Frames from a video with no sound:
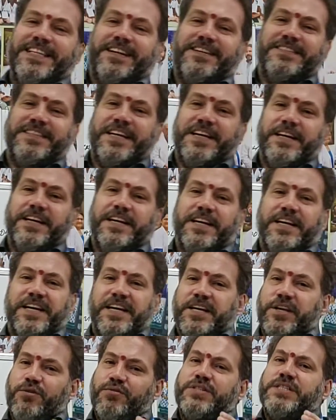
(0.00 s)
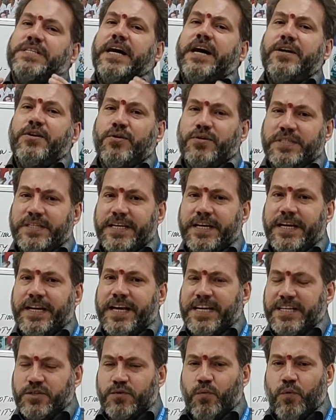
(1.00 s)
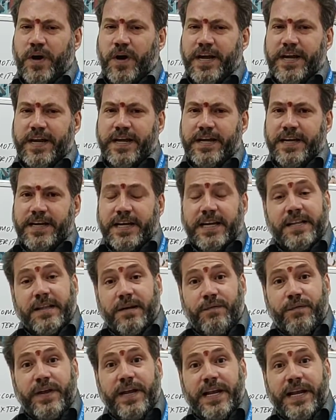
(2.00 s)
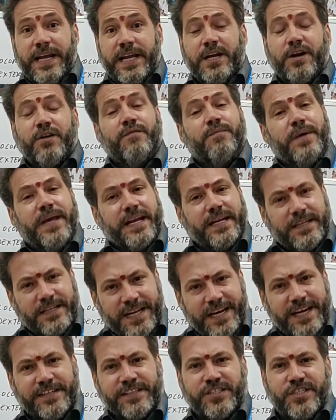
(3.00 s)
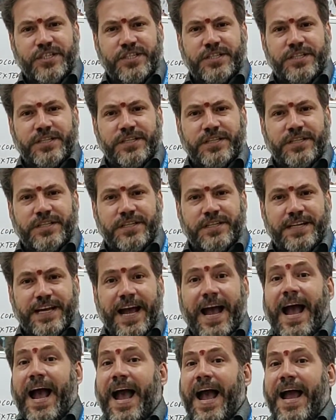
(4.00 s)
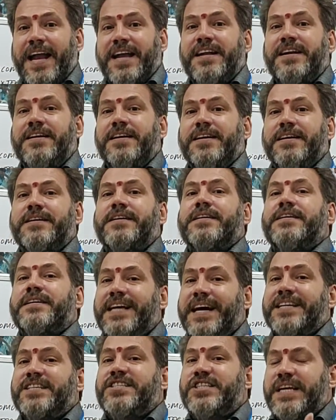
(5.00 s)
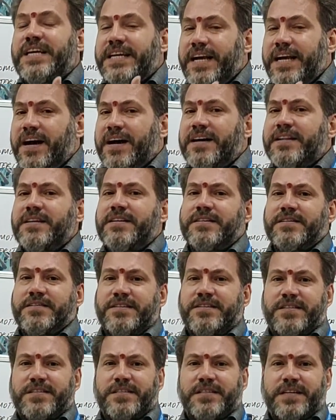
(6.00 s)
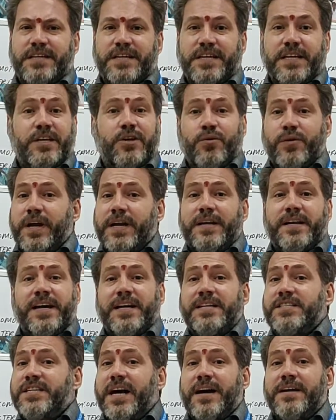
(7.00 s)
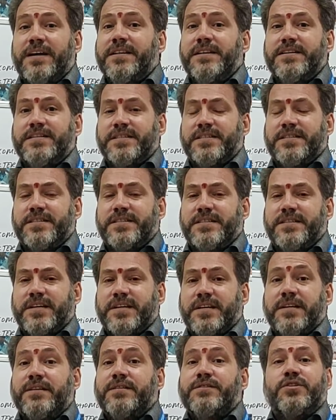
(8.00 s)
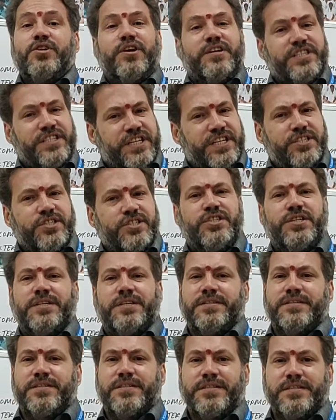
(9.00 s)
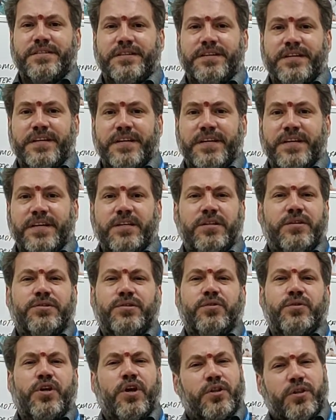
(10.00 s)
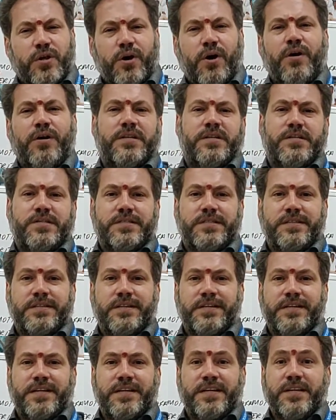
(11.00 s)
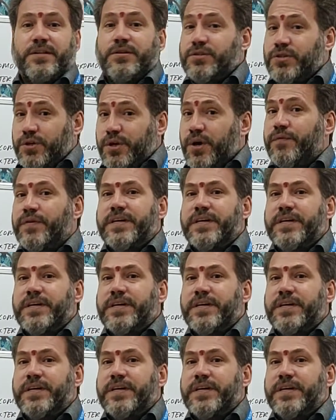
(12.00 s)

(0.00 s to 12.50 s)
chakra, you start to realize why the feeling of being touched and touching others. You can touch others through your gestures, through your thoughts, through your